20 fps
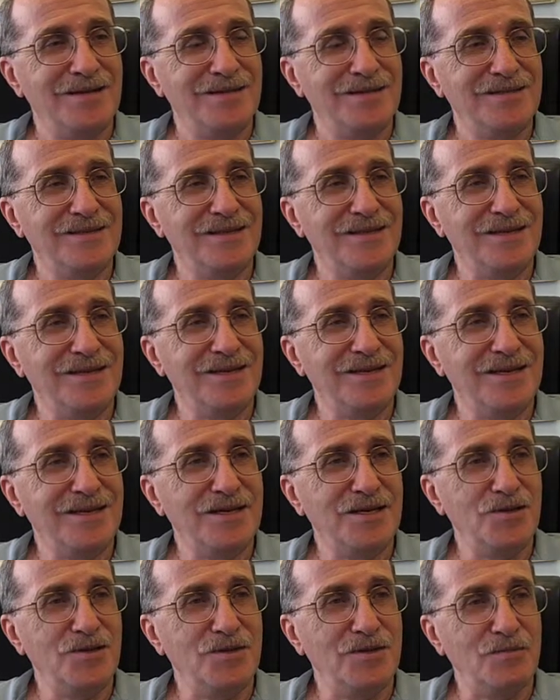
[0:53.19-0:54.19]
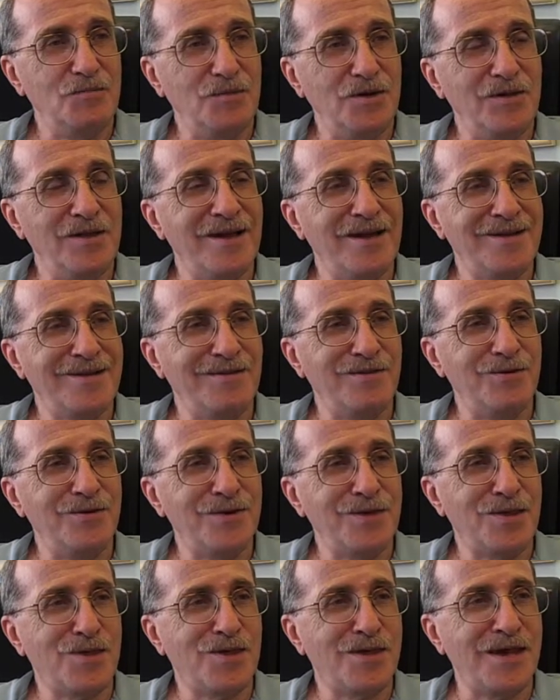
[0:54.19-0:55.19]
the election
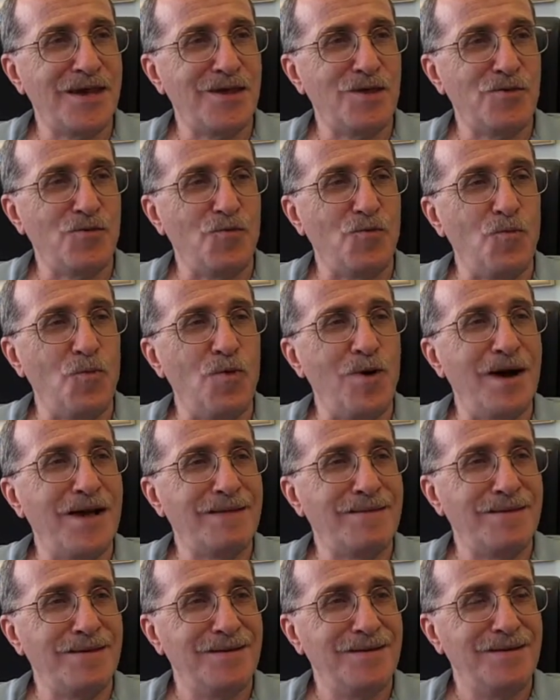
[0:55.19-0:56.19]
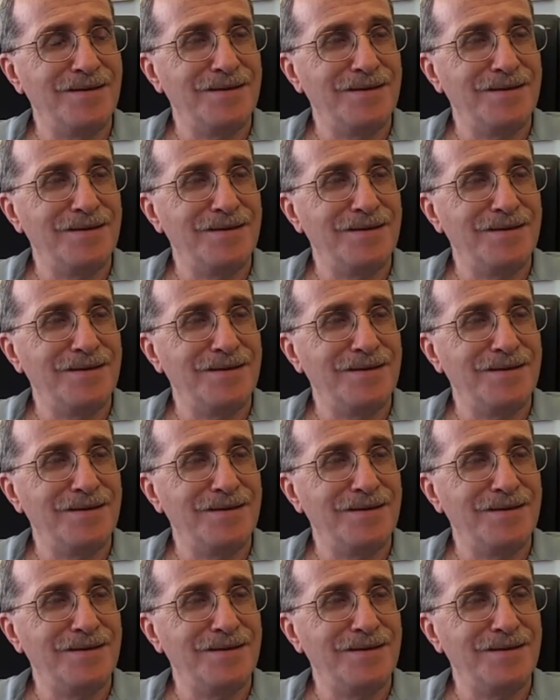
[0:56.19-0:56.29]
law says what